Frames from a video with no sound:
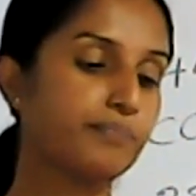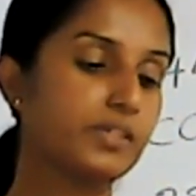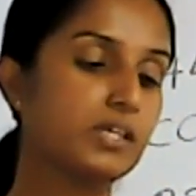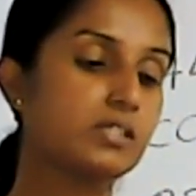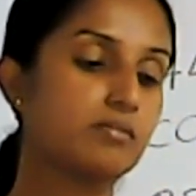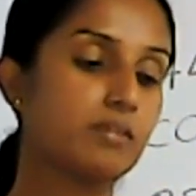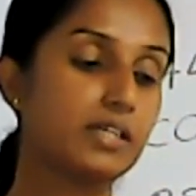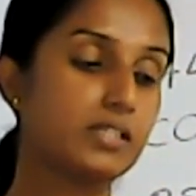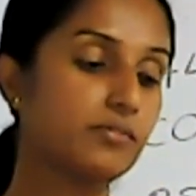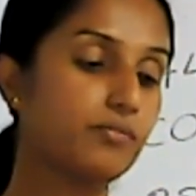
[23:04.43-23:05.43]
Yes,
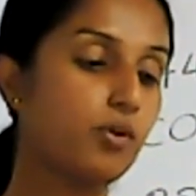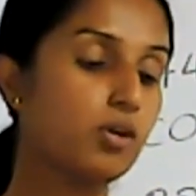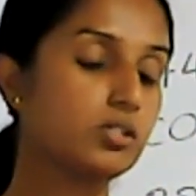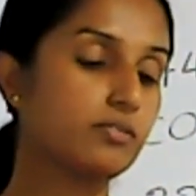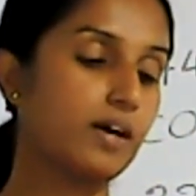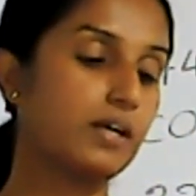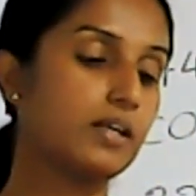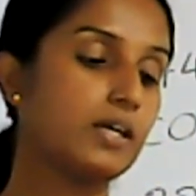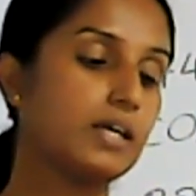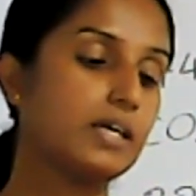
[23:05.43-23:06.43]
what is the false
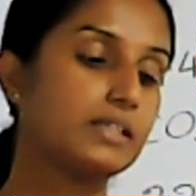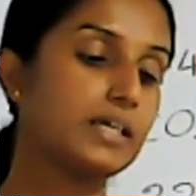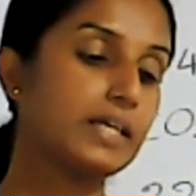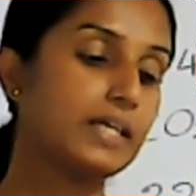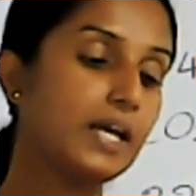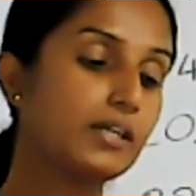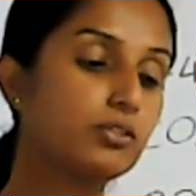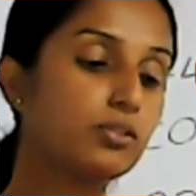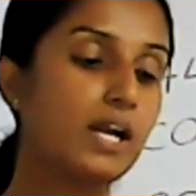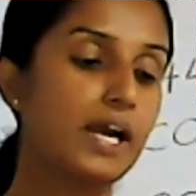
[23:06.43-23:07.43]
one? The
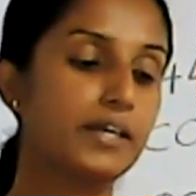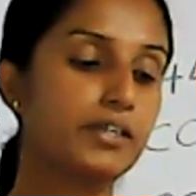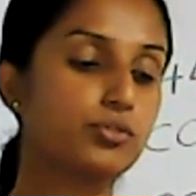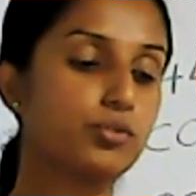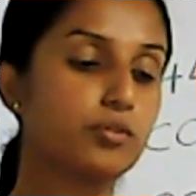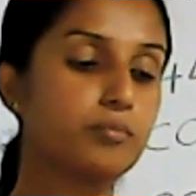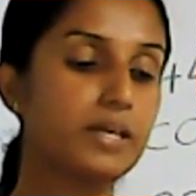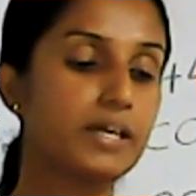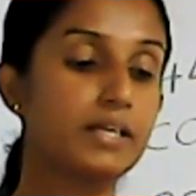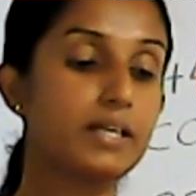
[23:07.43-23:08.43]
electrolyte should
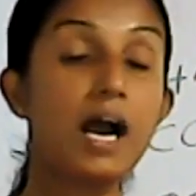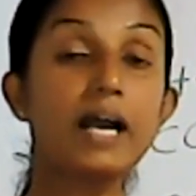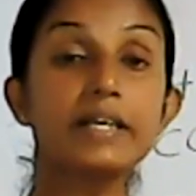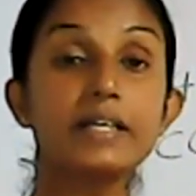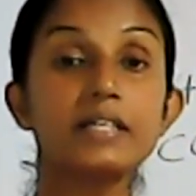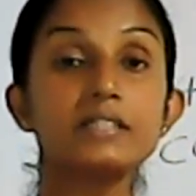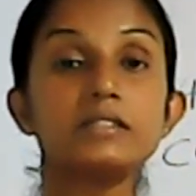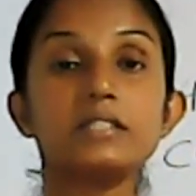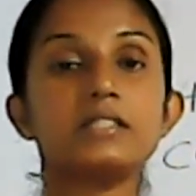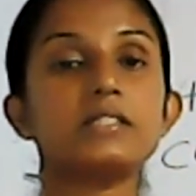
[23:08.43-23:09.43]
be in high
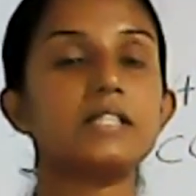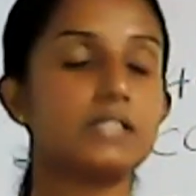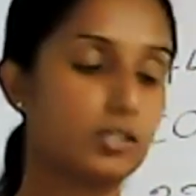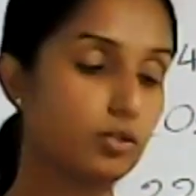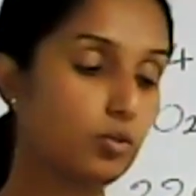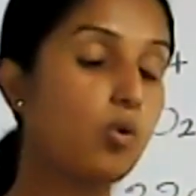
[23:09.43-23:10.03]
concentration.